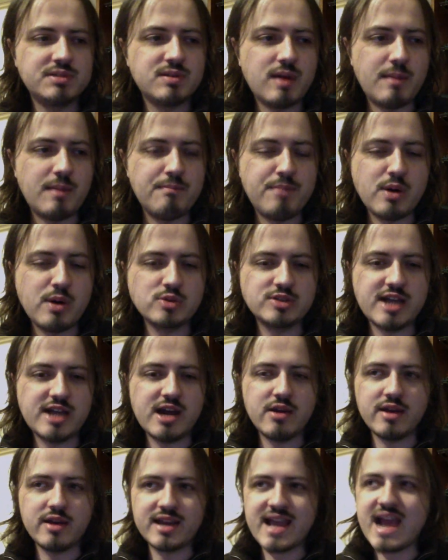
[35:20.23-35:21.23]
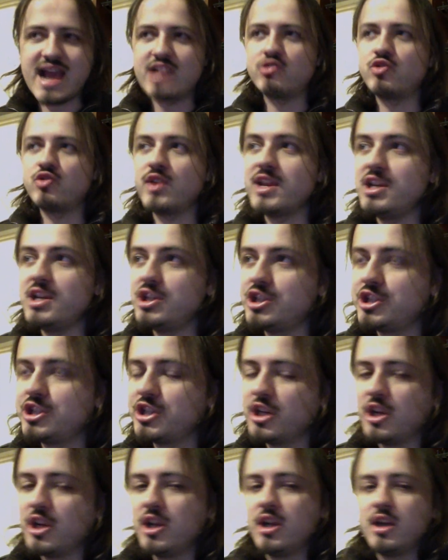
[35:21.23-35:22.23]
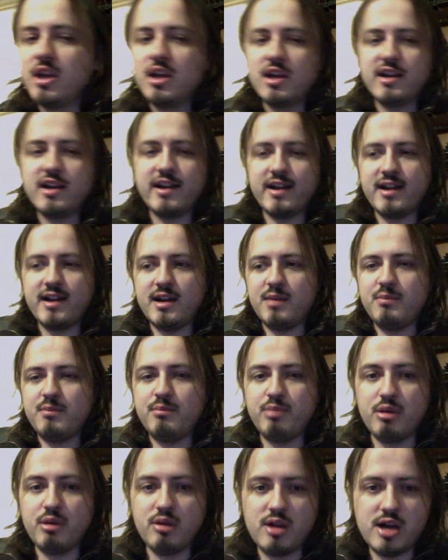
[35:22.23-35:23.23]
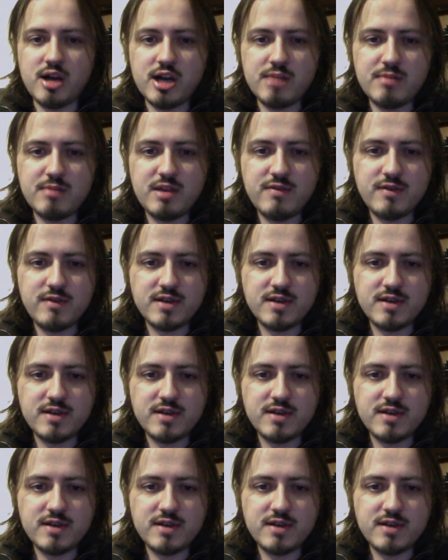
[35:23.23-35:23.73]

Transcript: bogged down. I can't reach Bullheim even.